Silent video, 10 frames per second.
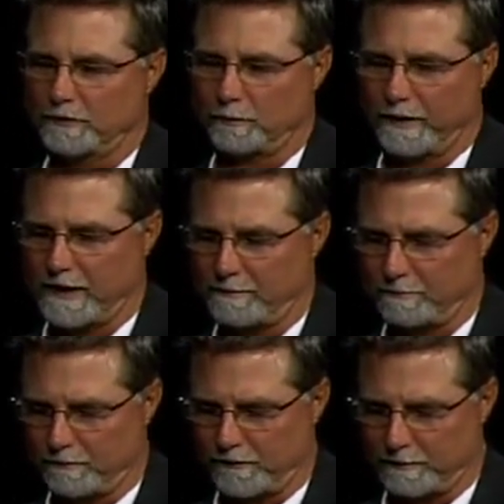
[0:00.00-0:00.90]
we
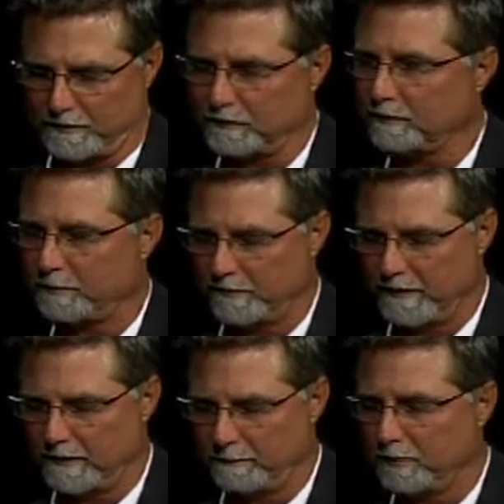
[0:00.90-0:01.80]
come from
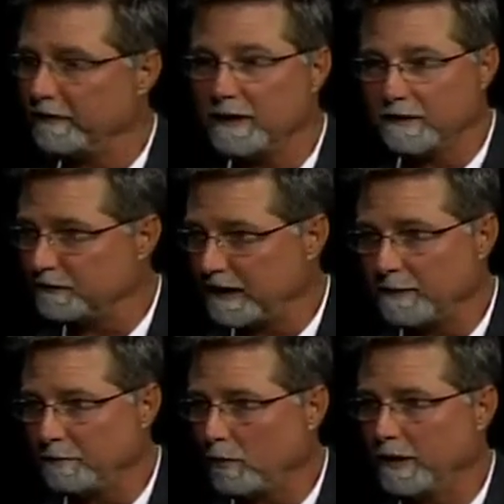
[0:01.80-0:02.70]
a preventative
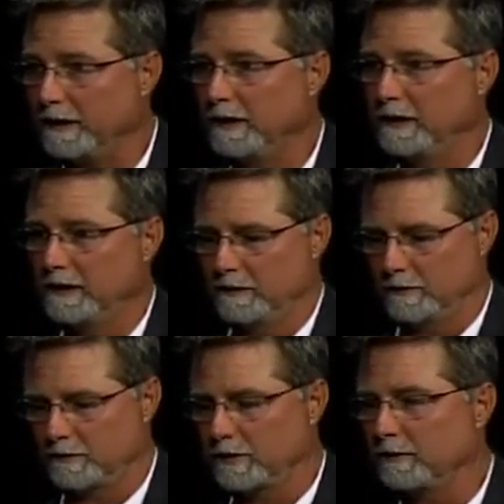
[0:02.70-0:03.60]
standpoint
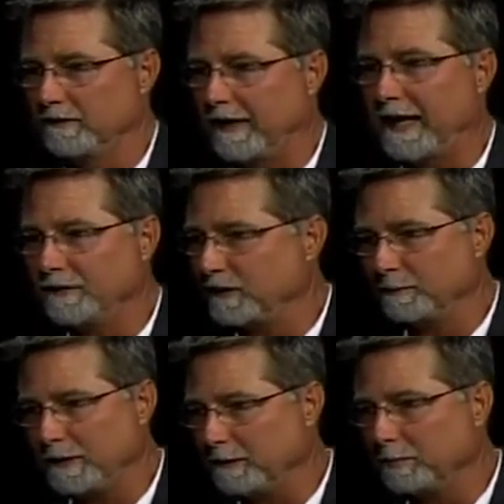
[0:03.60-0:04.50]
through advising
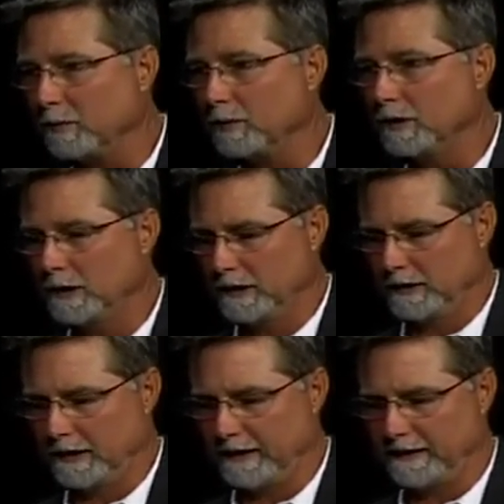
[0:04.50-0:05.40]
people,
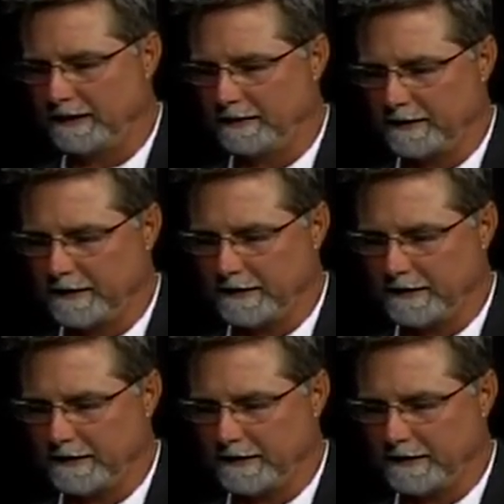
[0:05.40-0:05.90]
and then